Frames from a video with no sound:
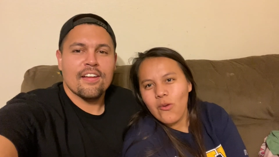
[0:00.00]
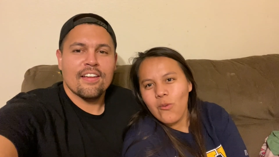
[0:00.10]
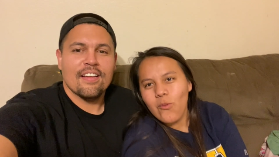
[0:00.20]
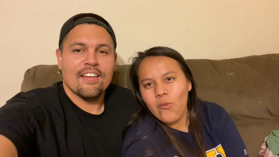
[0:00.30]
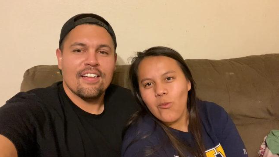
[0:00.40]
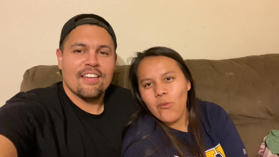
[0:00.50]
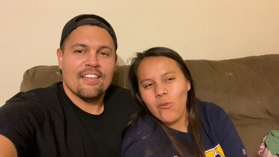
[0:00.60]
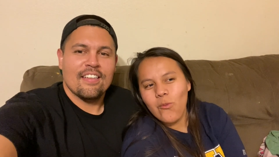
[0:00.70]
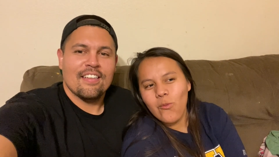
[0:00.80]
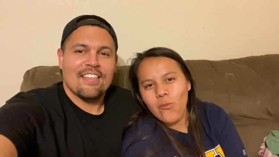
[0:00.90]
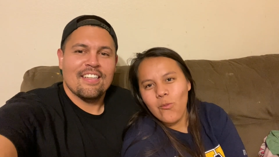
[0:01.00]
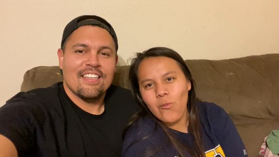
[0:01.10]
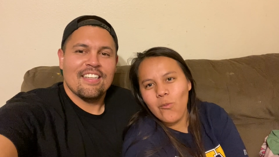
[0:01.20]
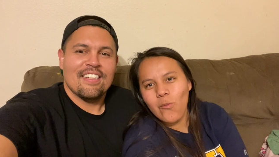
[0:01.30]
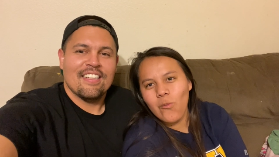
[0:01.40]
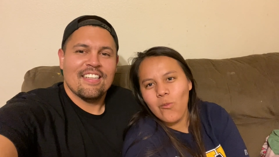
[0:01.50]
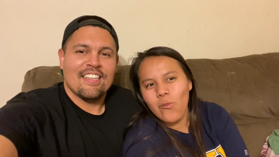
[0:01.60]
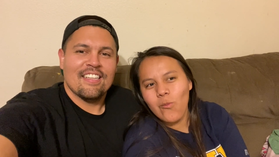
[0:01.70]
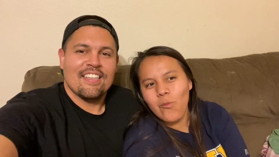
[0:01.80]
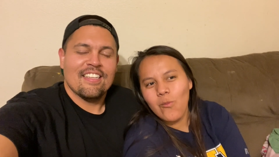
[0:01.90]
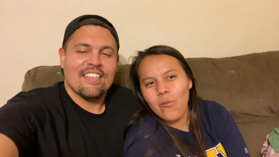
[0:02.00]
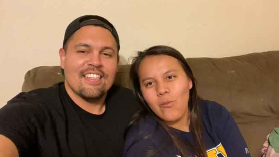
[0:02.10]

No one is speaking in this clip.